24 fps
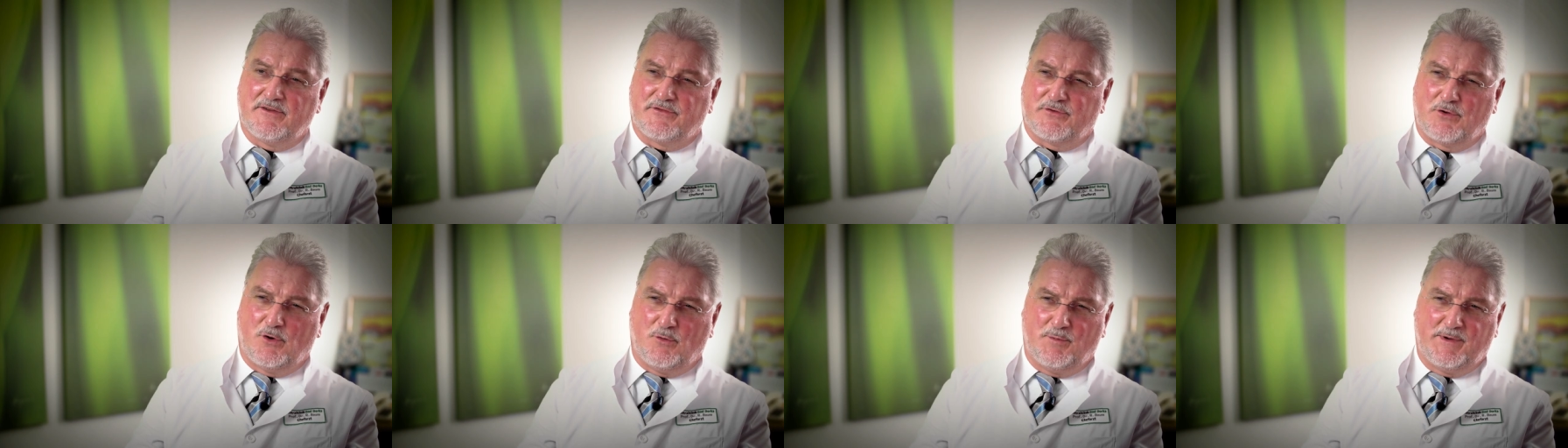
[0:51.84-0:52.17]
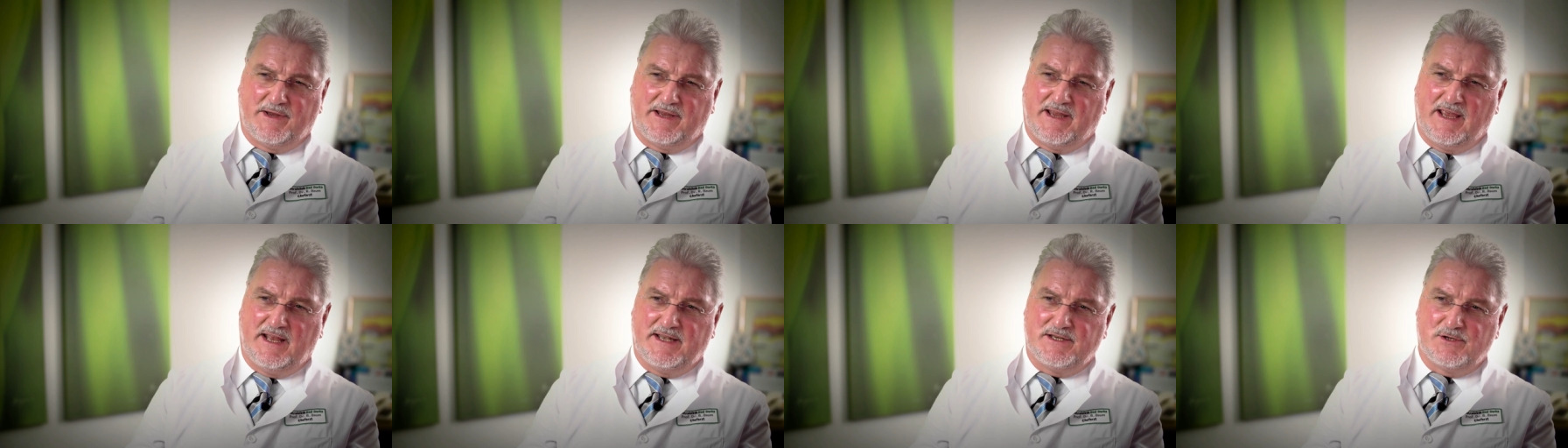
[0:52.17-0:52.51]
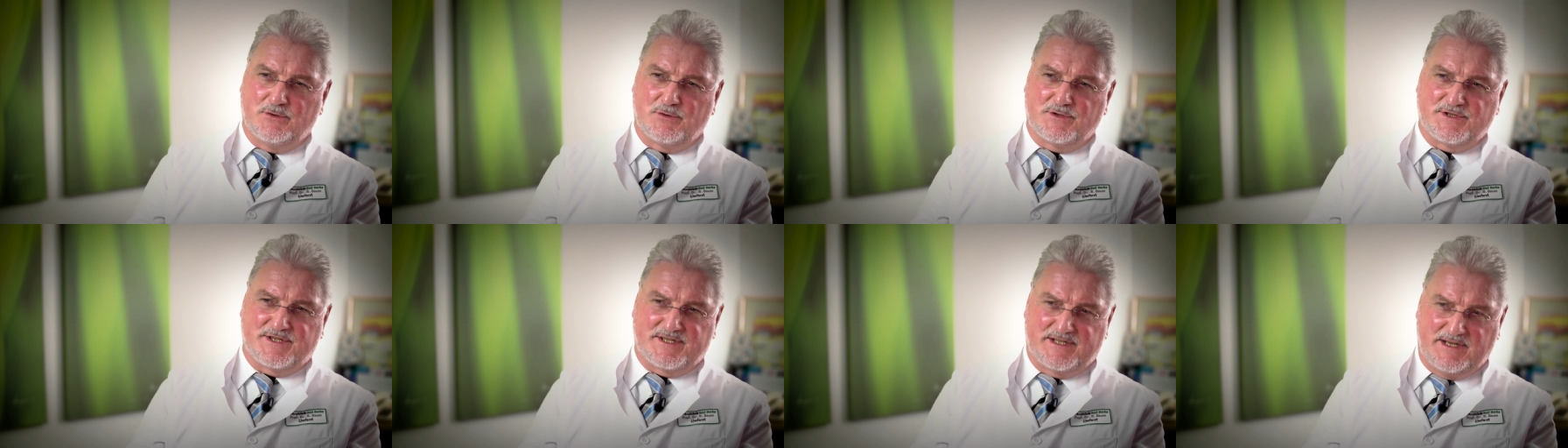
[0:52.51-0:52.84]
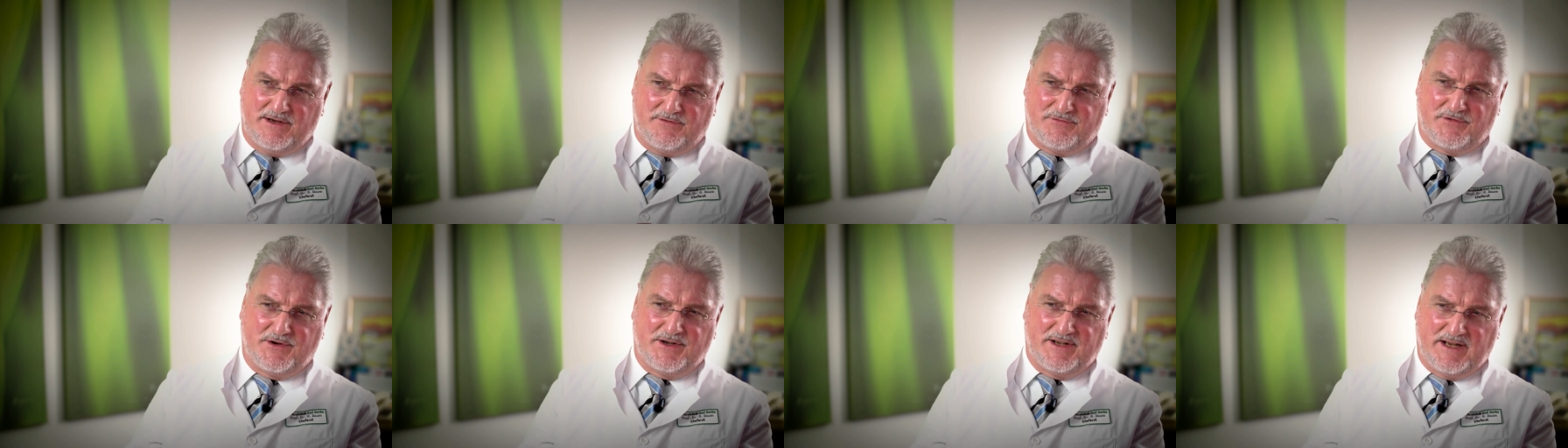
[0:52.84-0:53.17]
So we can use
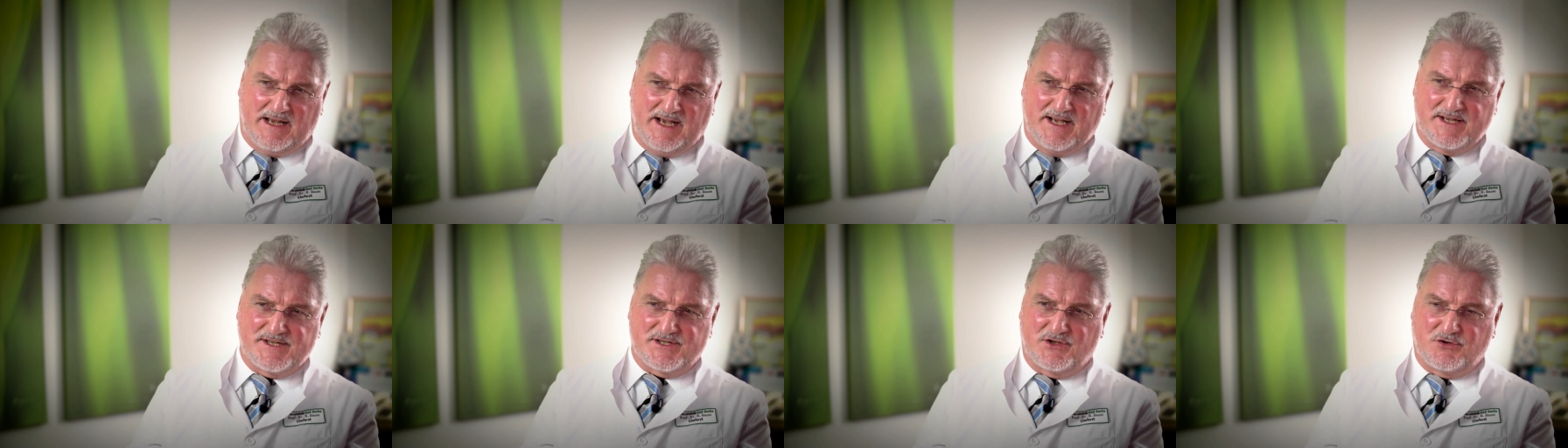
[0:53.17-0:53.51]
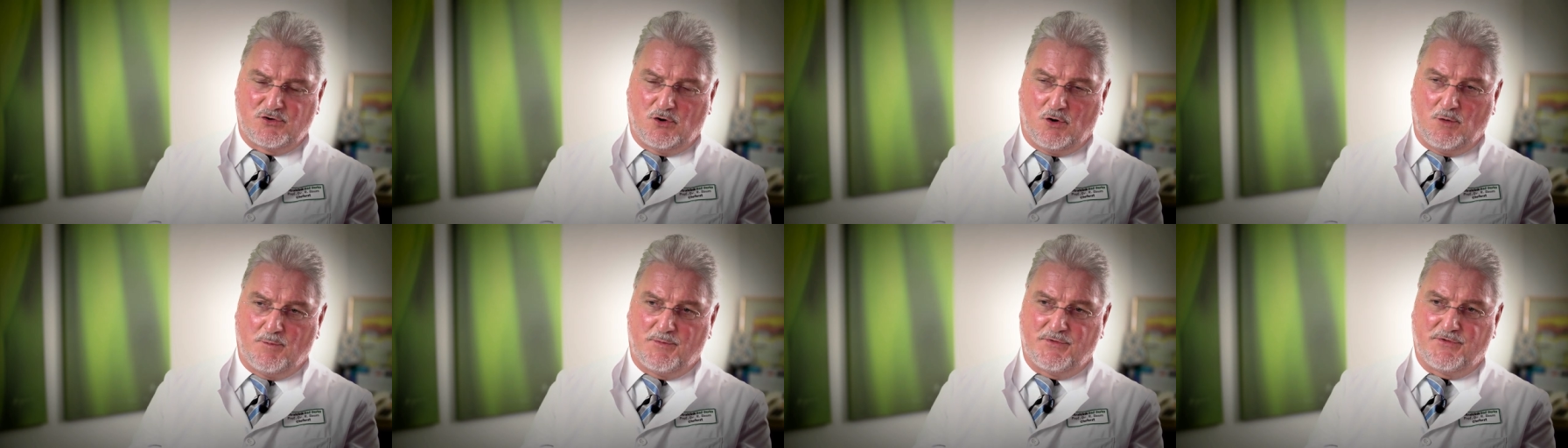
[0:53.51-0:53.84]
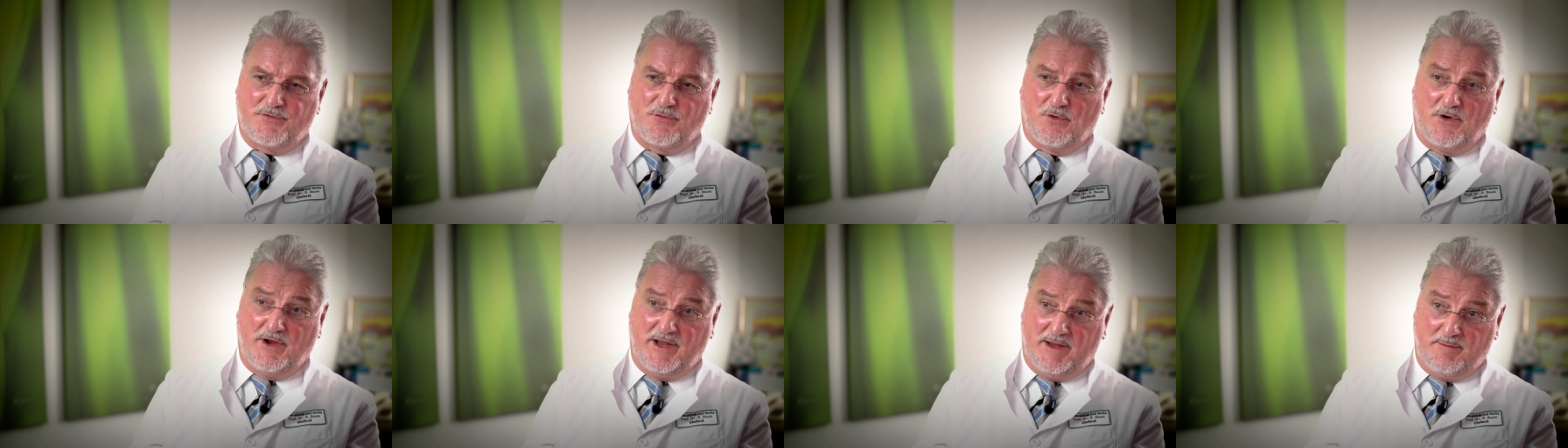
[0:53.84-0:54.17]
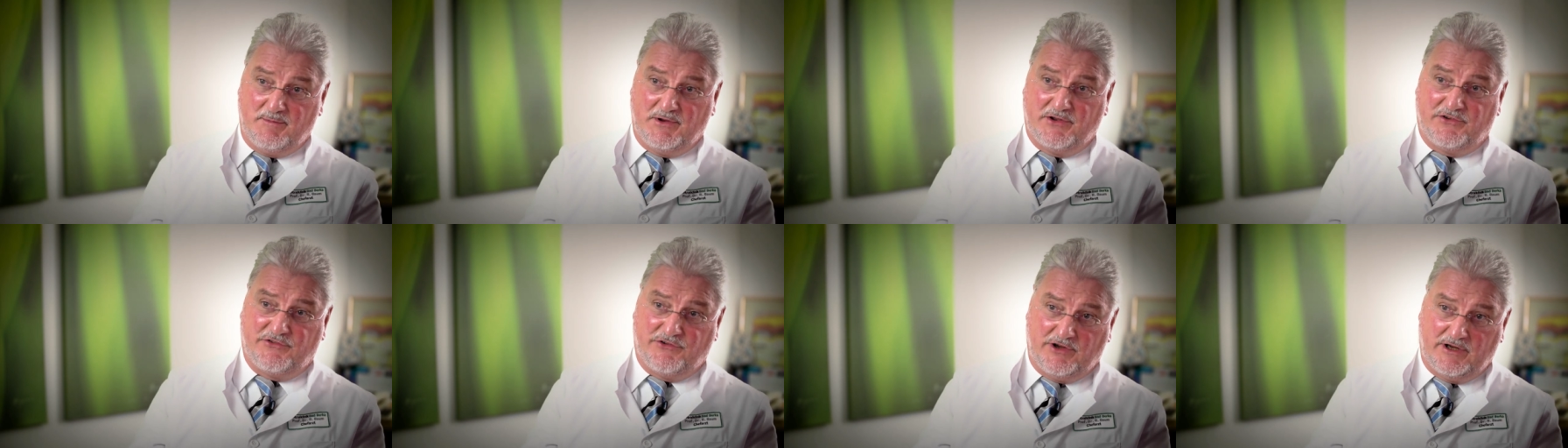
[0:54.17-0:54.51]
different isotopes for
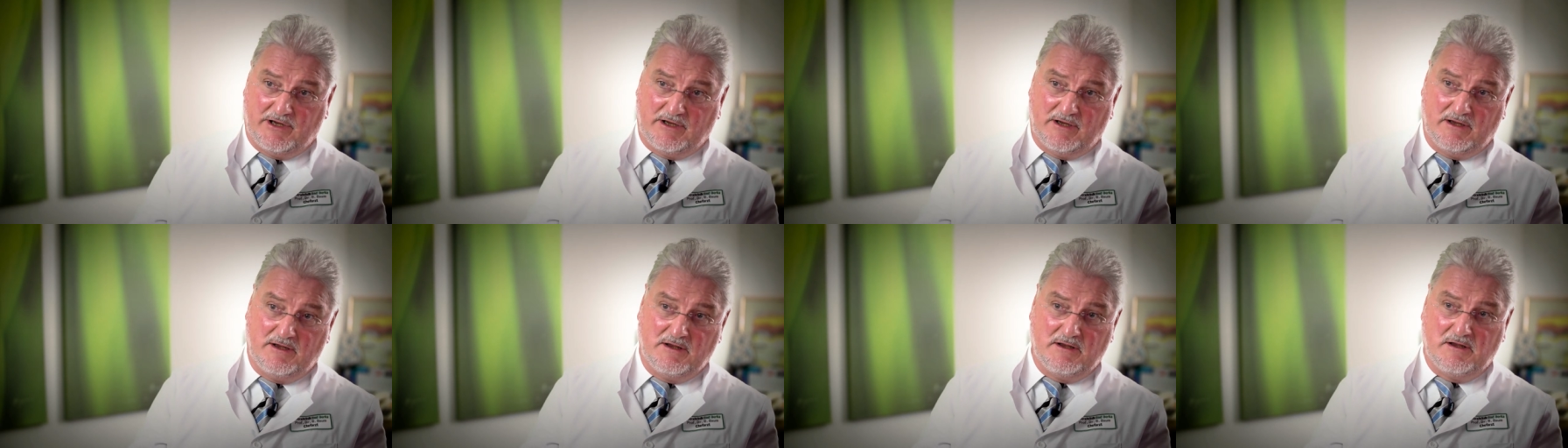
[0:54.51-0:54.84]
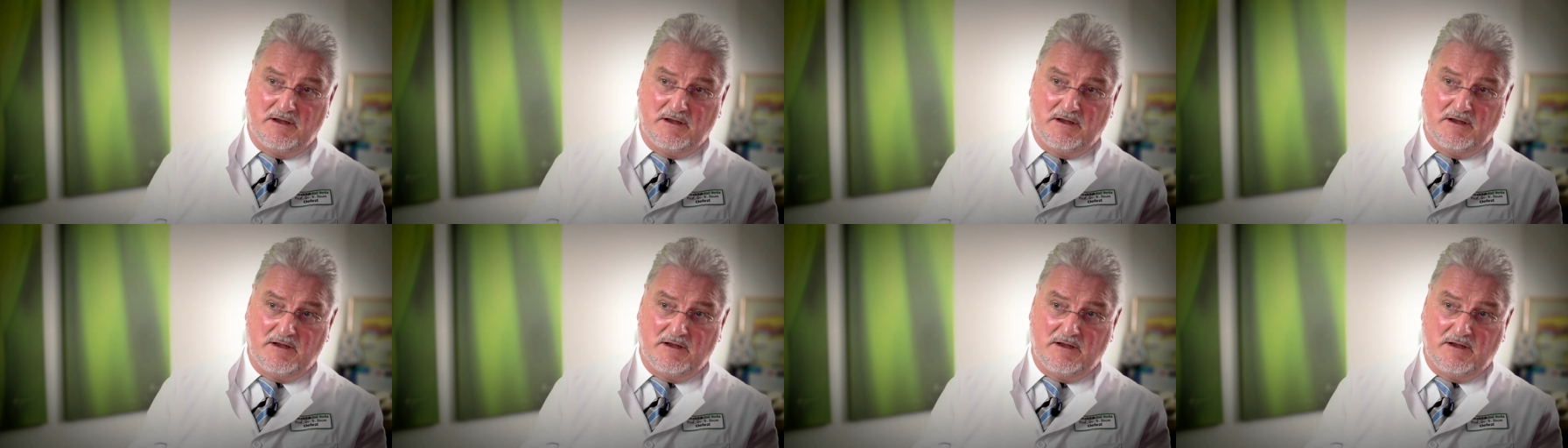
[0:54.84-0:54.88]
imaging,